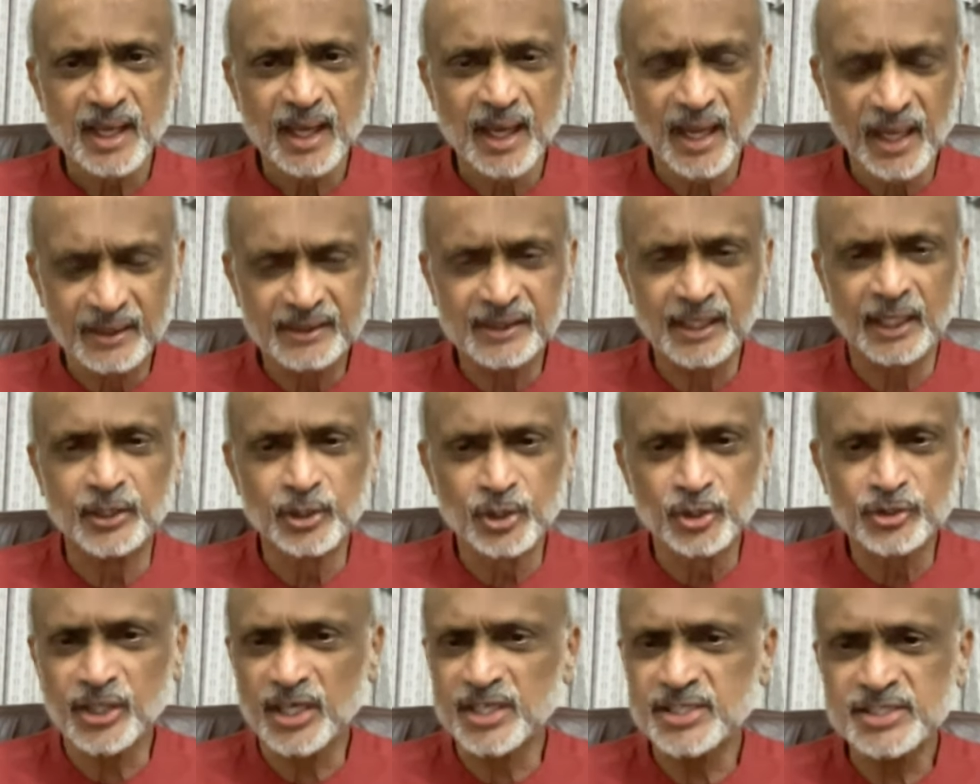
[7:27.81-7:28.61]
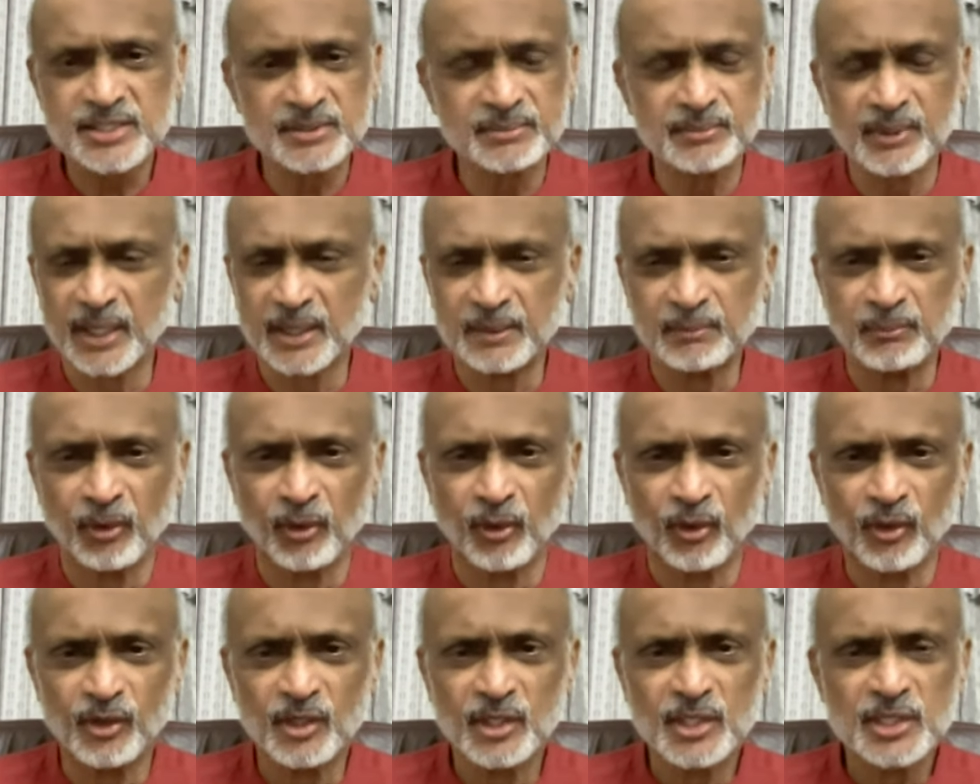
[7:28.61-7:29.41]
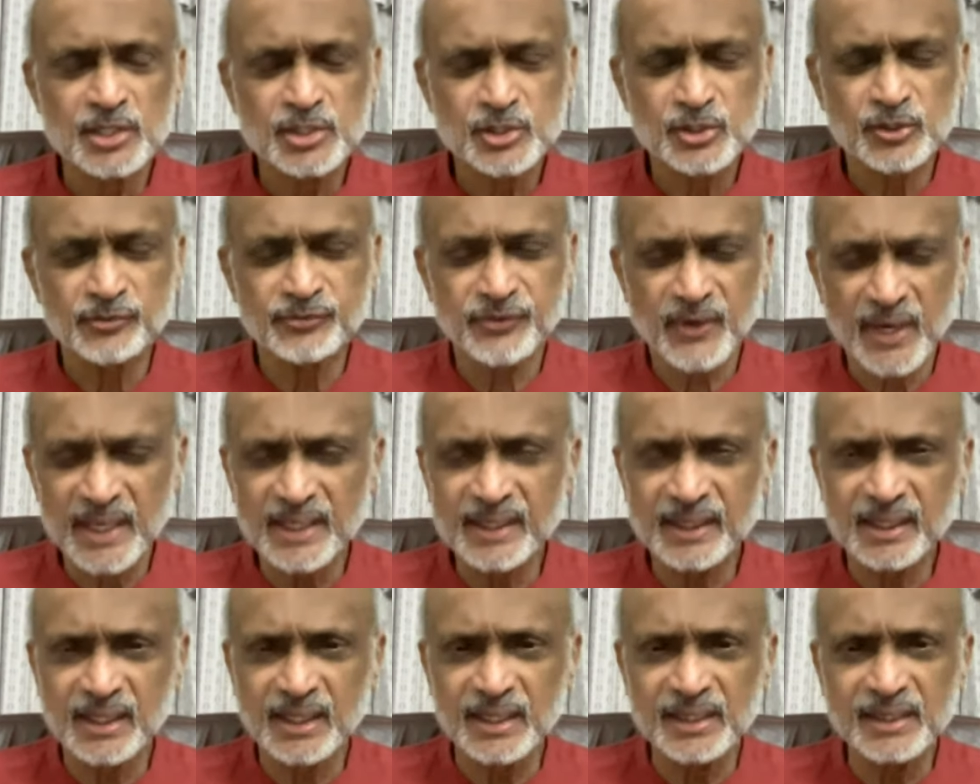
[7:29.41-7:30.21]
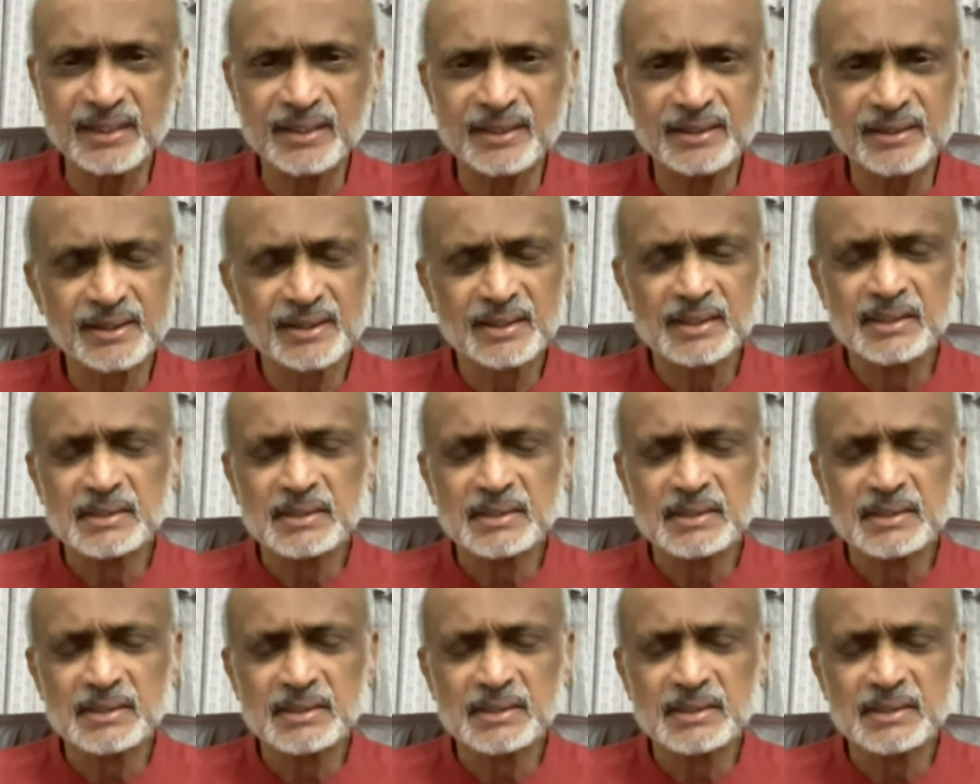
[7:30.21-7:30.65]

And can you trust him anymore? So frankly,